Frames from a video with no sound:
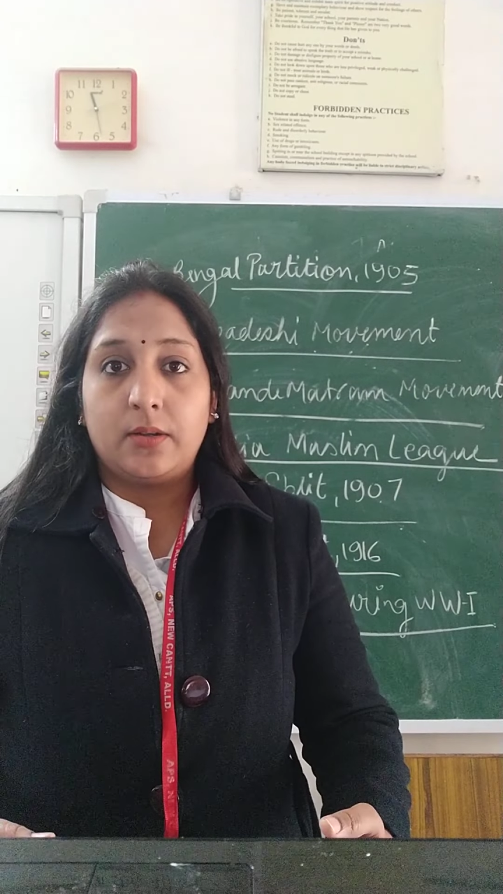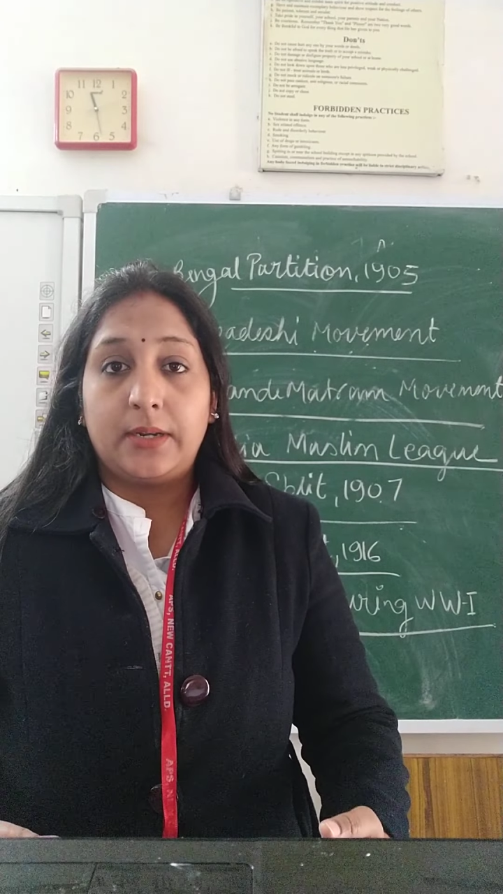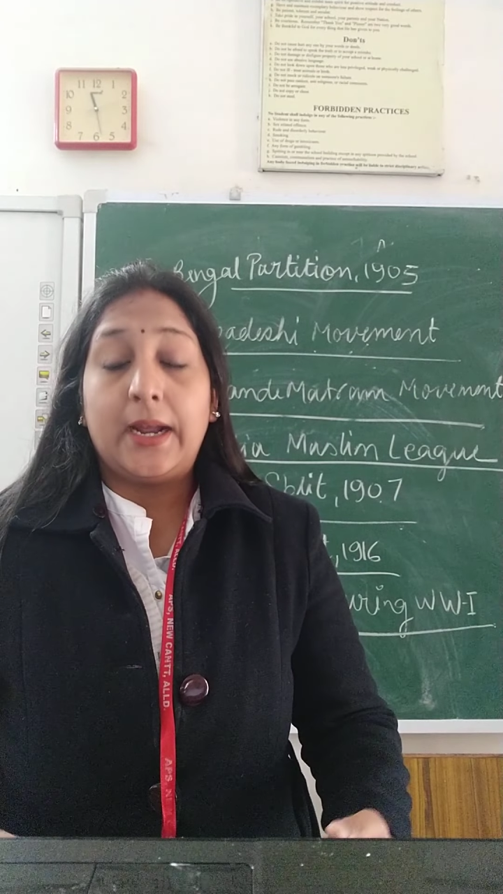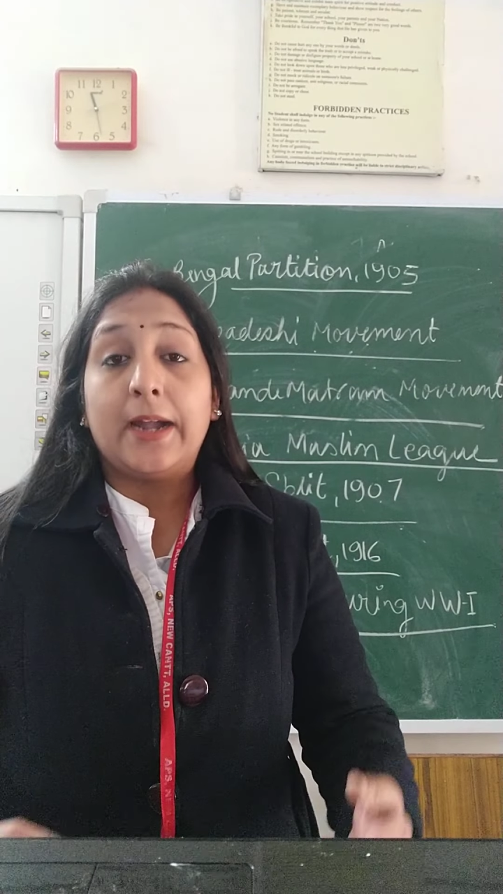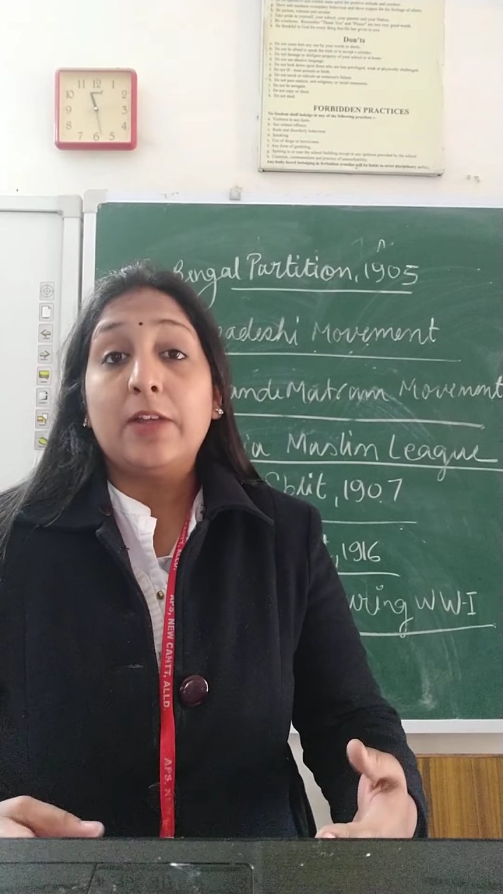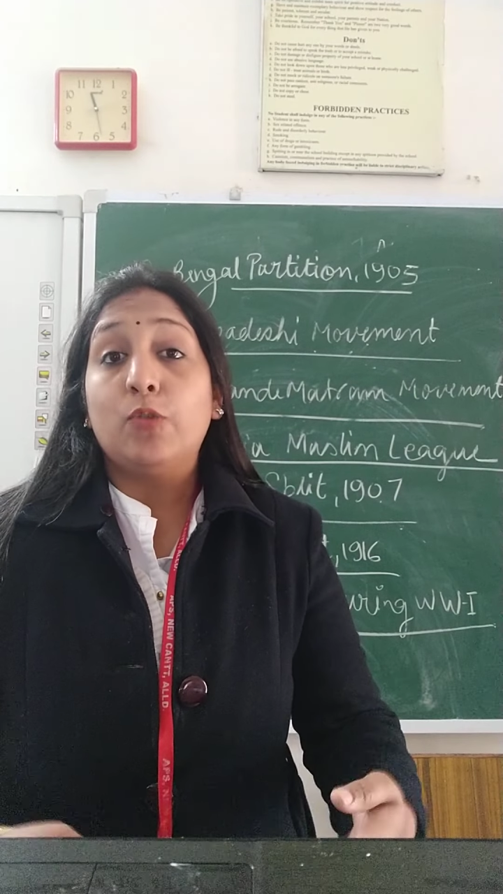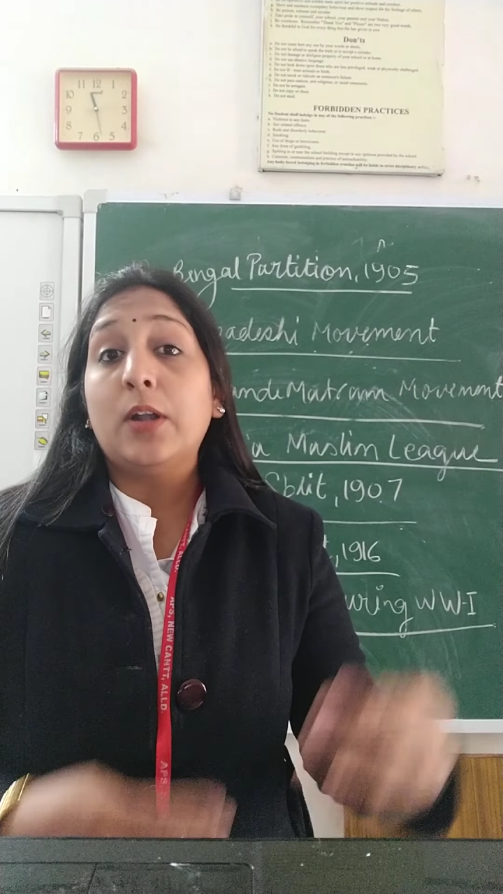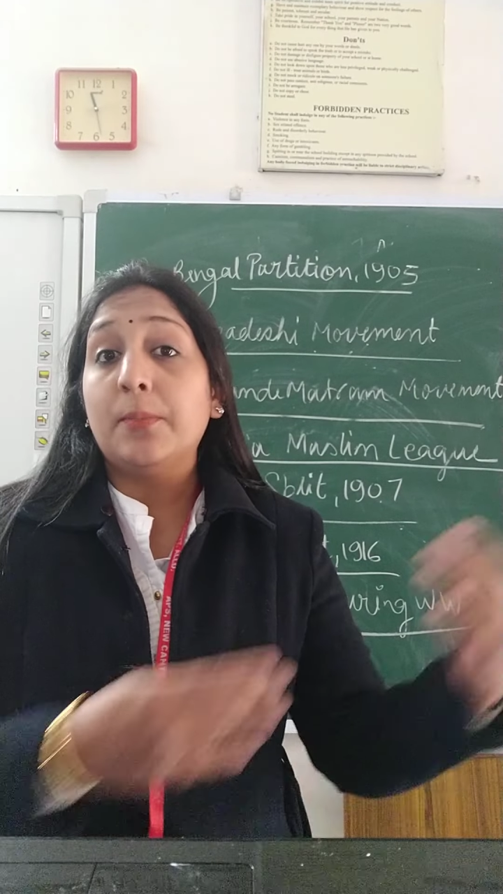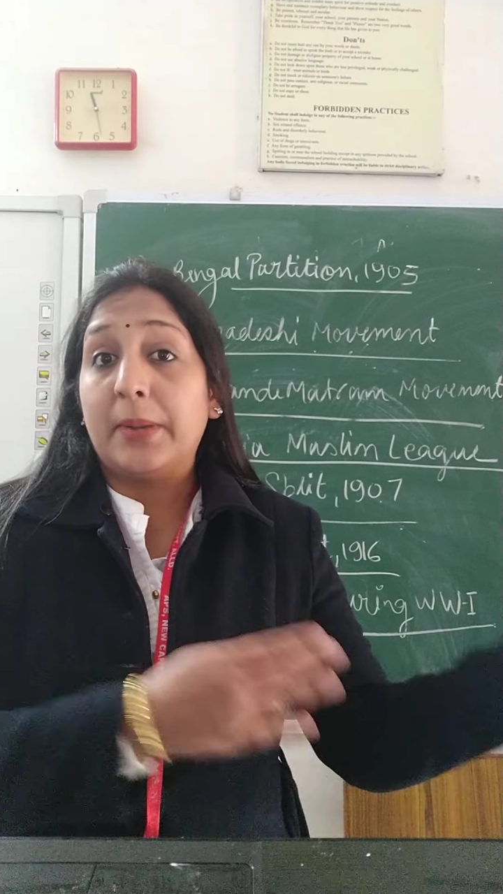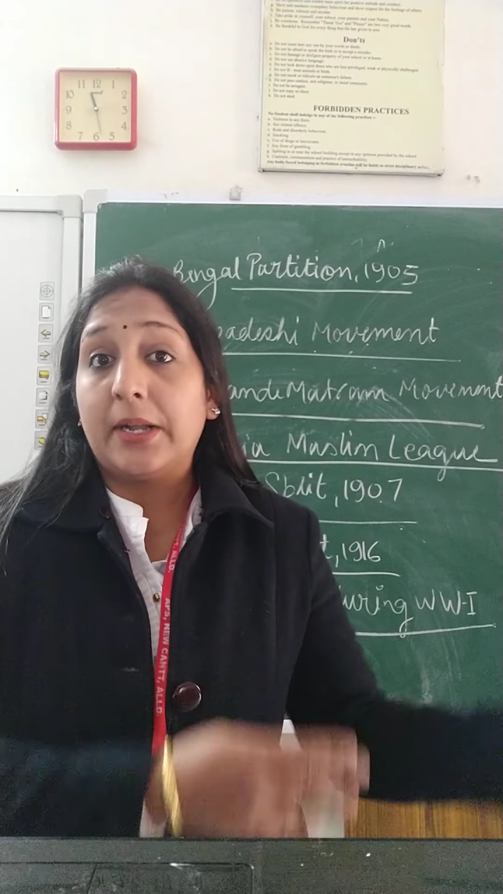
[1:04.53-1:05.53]
regarding
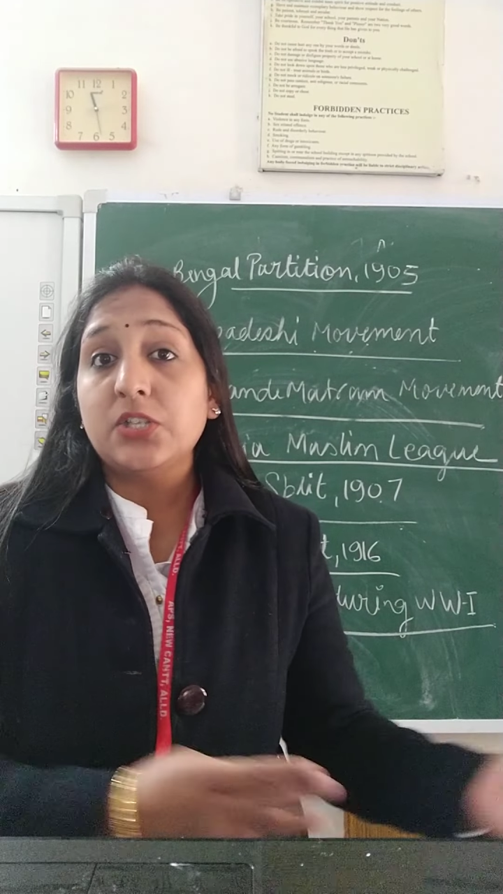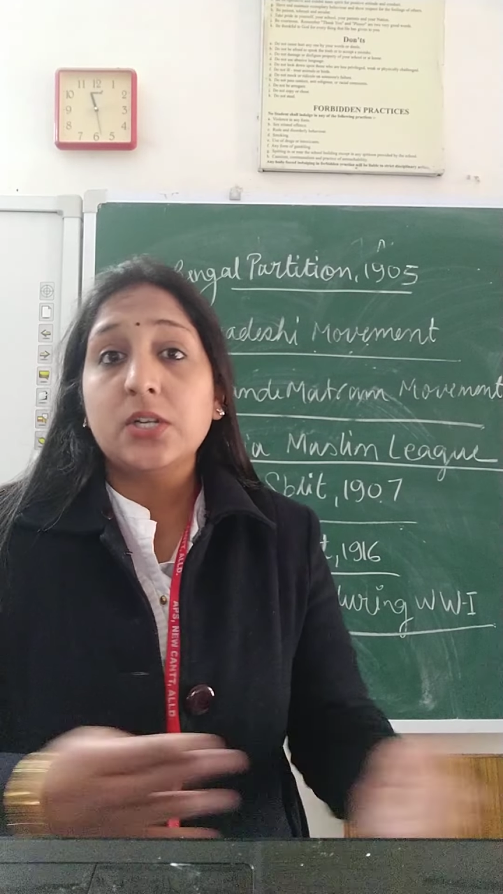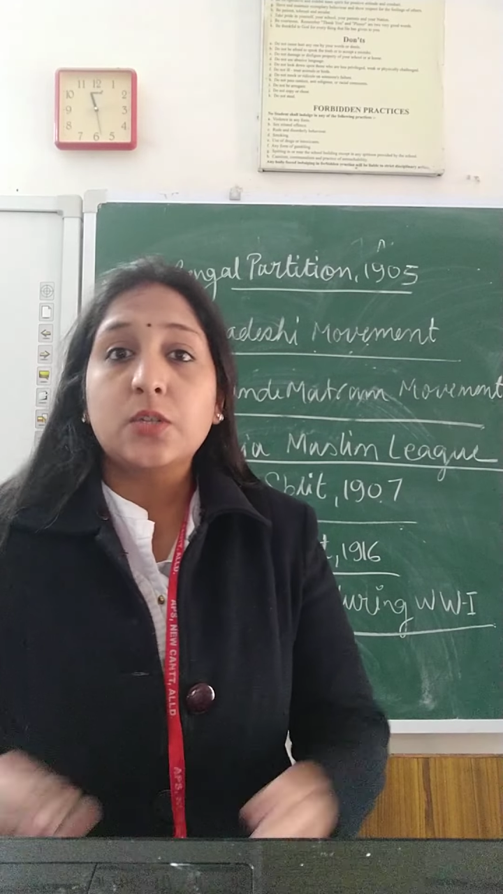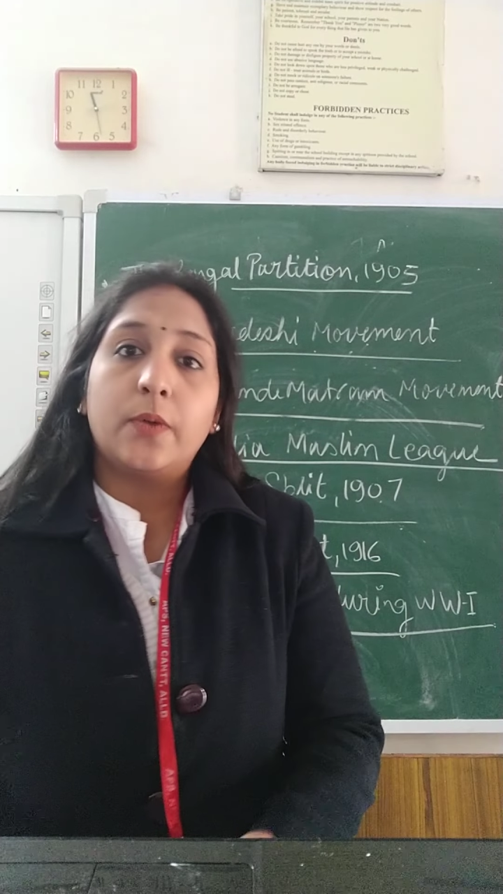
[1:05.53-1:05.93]
what Britishers